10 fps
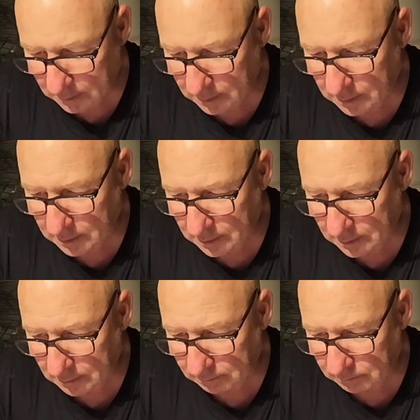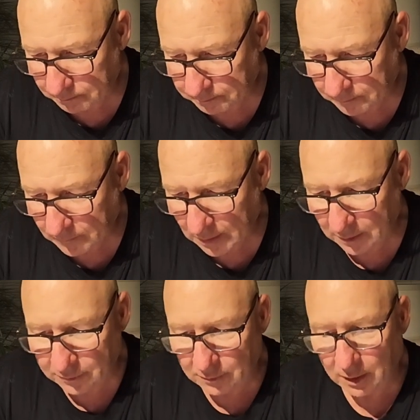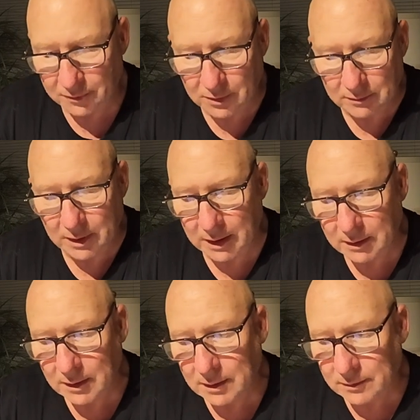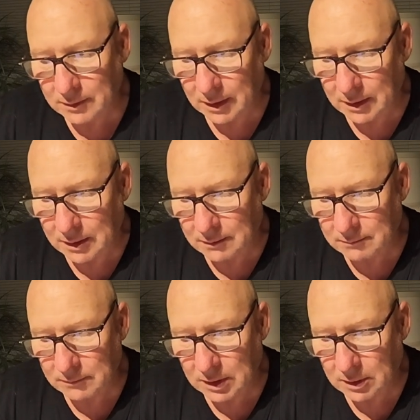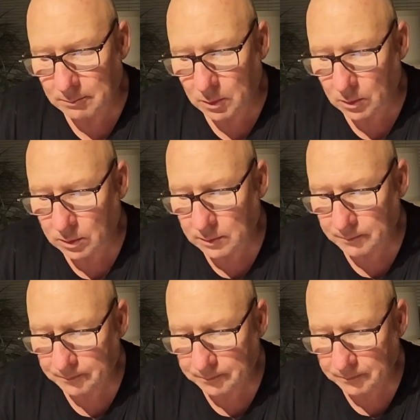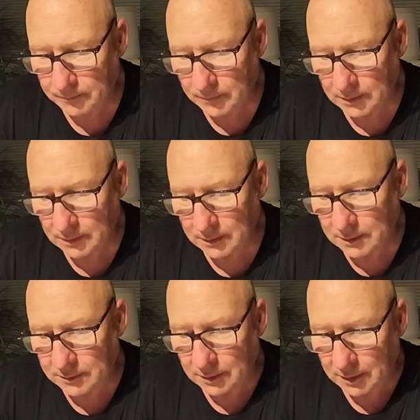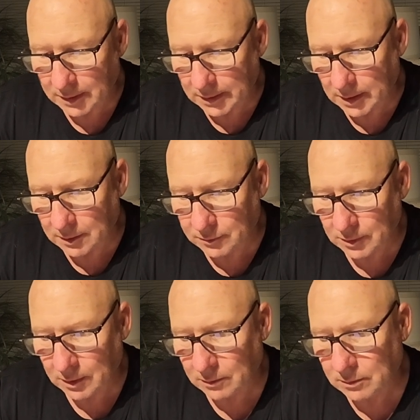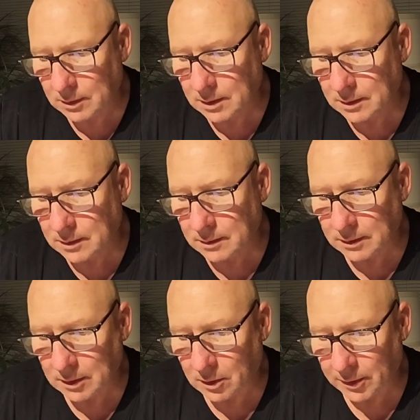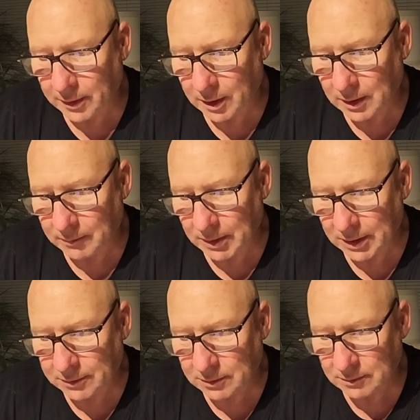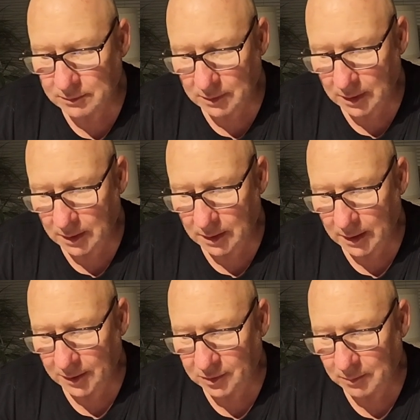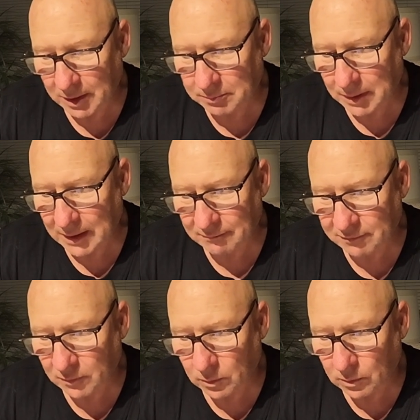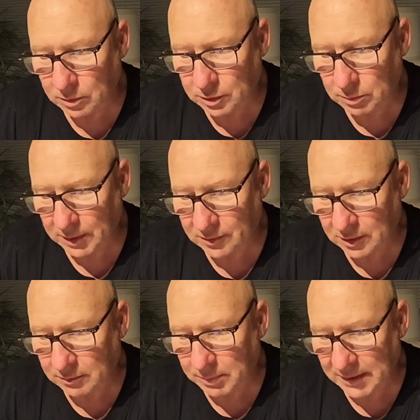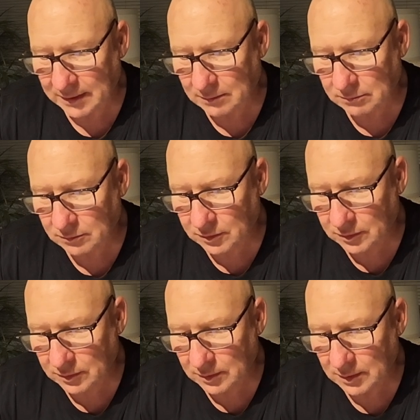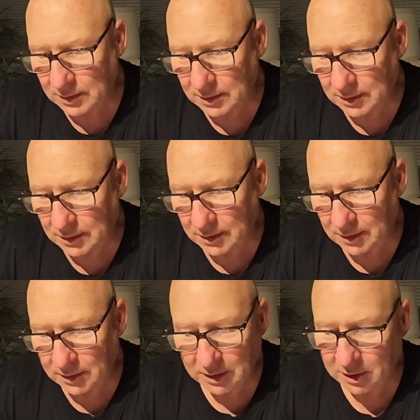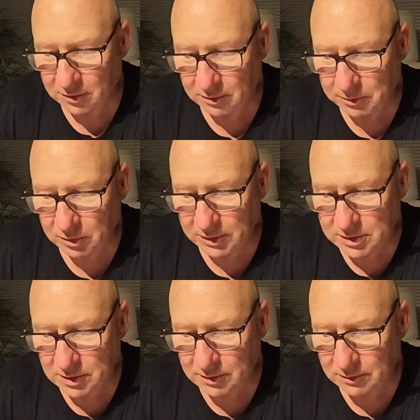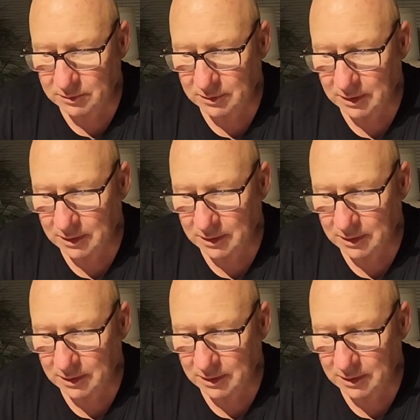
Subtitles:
That's right. So yeah, learn more. So there you go. So you got an unlimited SMS plan for £26. You get a subscription